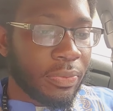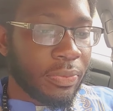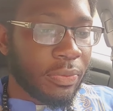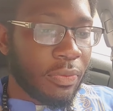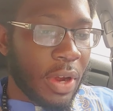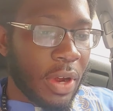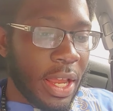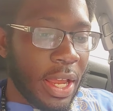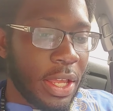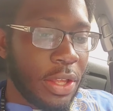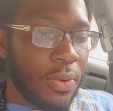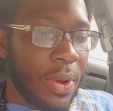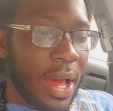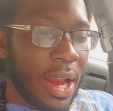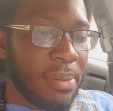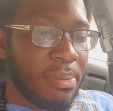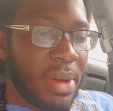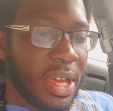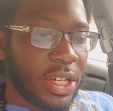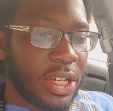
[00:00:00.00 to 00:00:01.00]
Right? And you
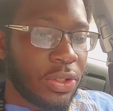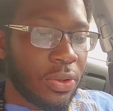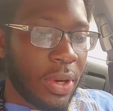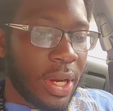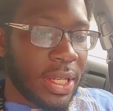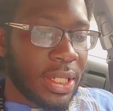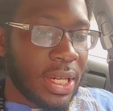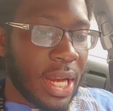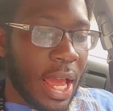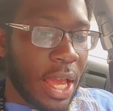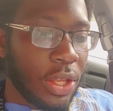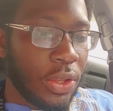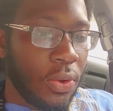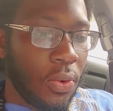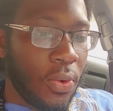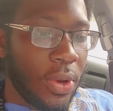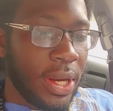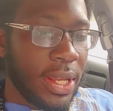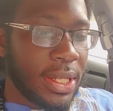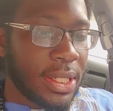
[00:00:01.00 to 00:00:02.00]
got to make sure that's not
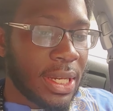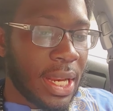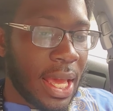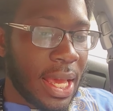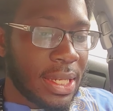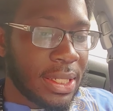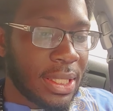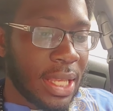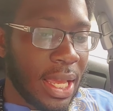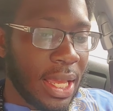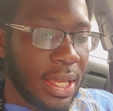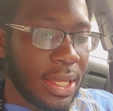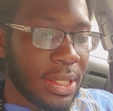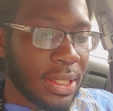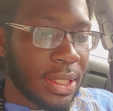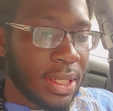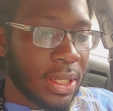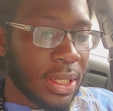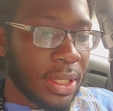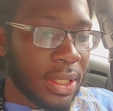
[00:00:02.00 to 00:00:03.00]
you in these last days.